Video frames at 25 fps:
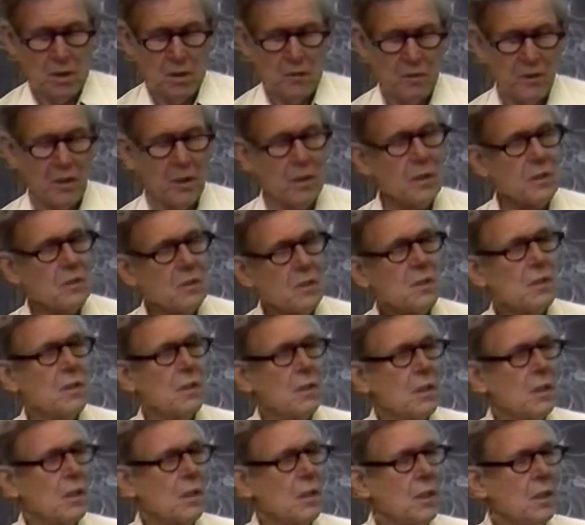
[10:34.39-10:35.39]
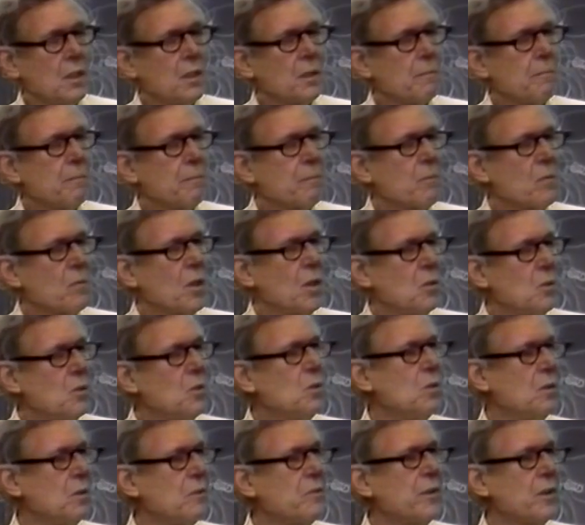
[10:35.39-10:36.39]
First, the
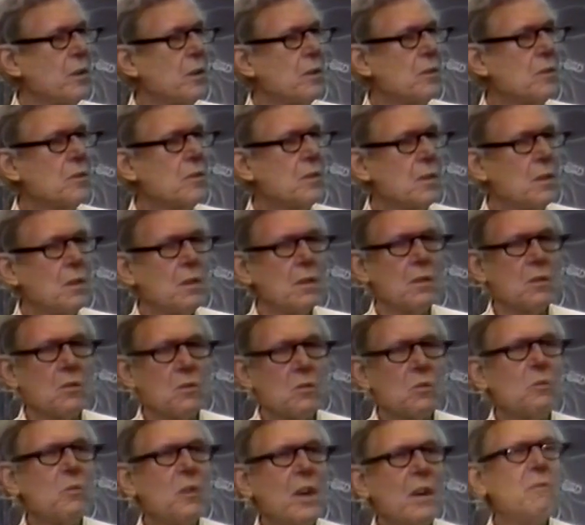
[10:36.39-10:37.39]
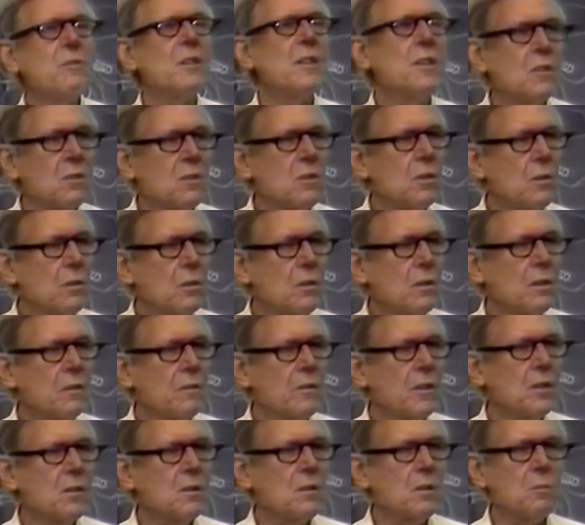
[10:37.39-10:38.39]
universe is revelatory
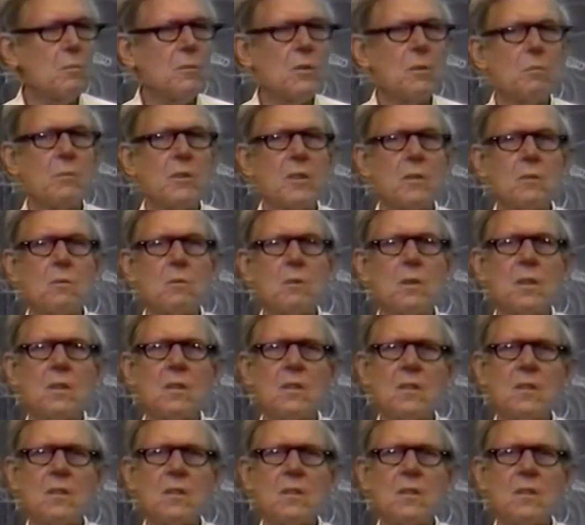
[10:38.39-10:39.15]
of ultimate mystery.